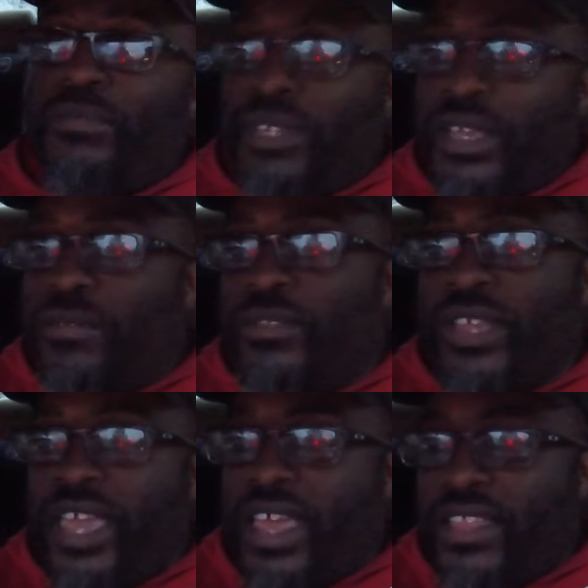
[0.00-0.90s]
know, I mean, that
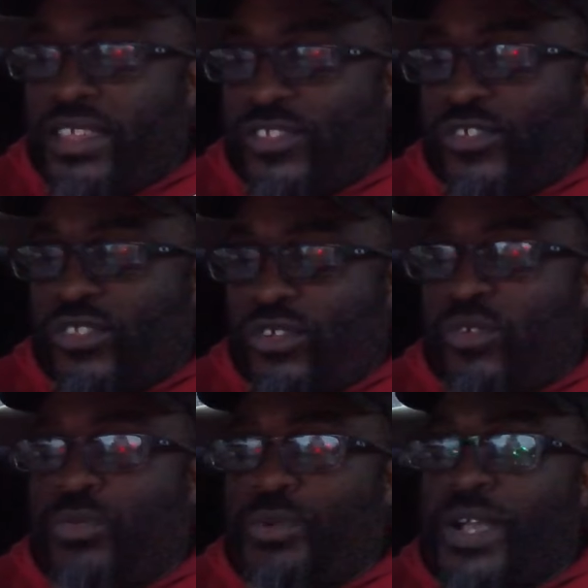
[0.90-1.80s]
they had this
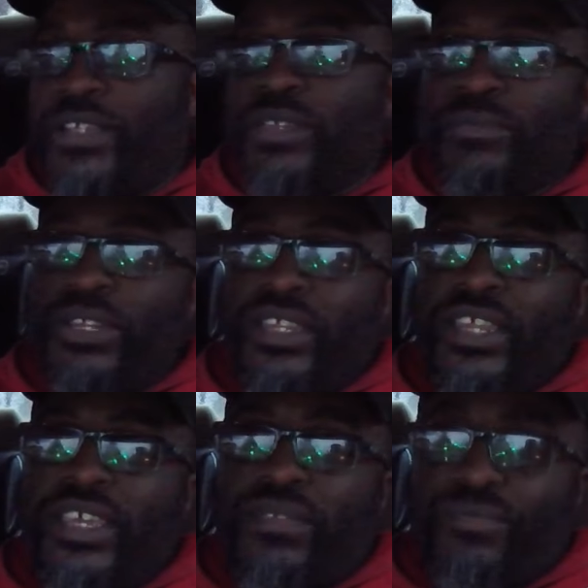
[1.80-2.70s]
close proximity,
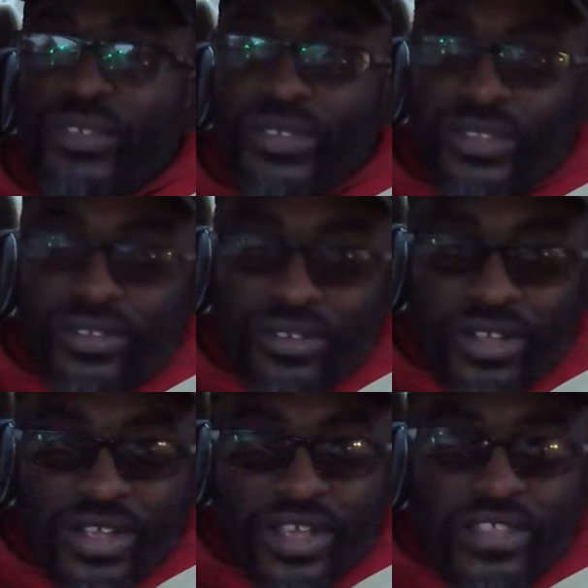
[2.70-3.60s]
they could visit their,
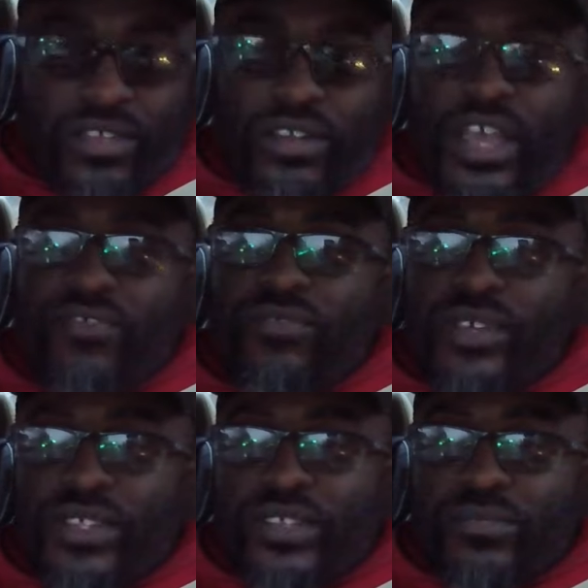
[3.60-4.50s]
their loved
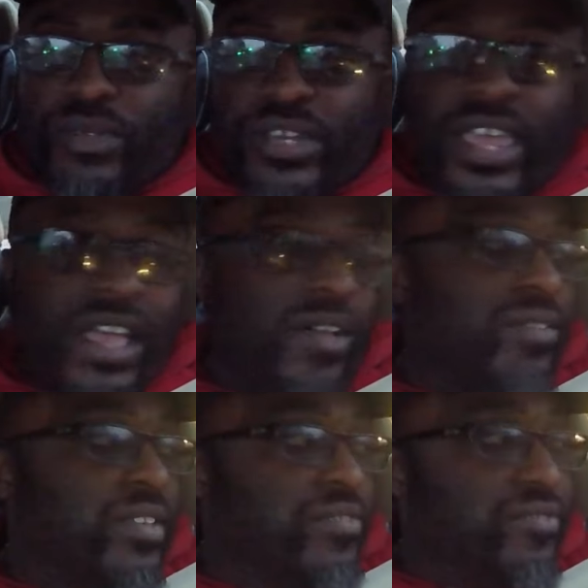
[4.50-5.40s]
ones. But now, if